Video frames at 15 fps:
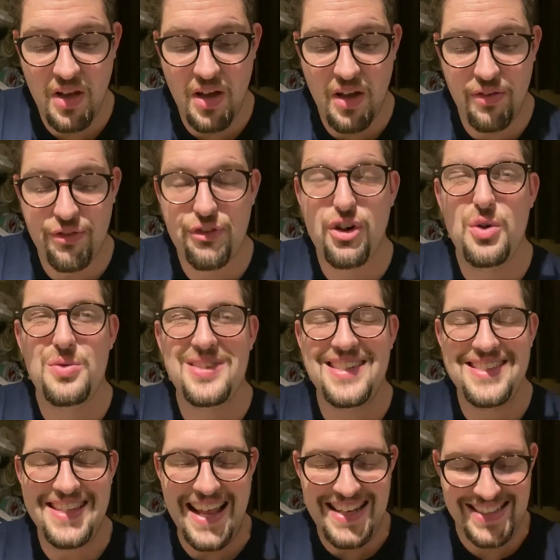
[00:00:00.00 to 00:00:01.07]
fruity
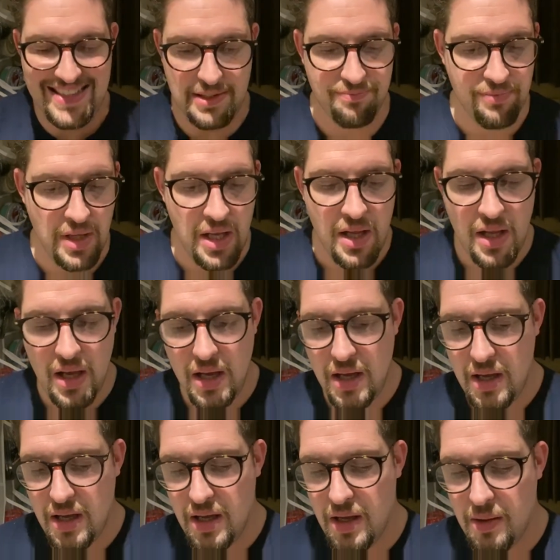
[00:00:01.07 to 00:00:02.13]
scent.
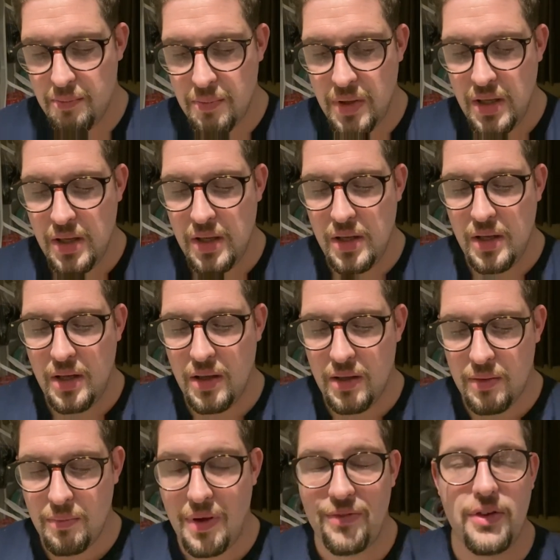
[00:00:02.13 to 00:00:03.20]

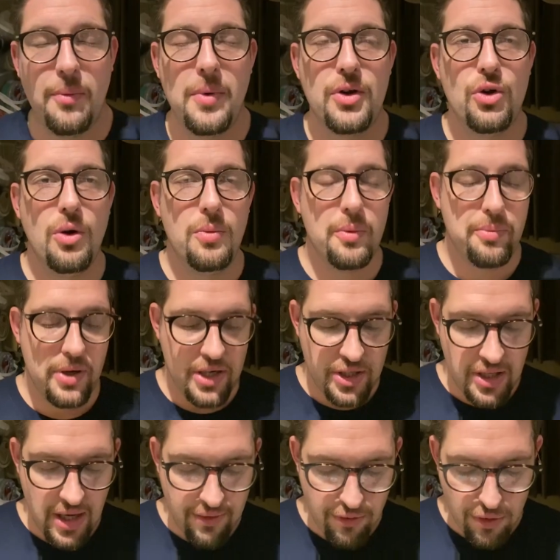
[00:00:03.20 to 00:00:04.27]
I've done my normal
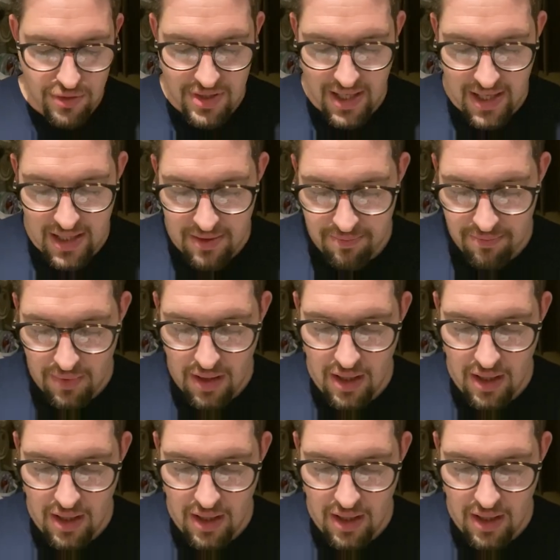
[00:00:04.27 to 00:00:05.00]
pre-shave routine.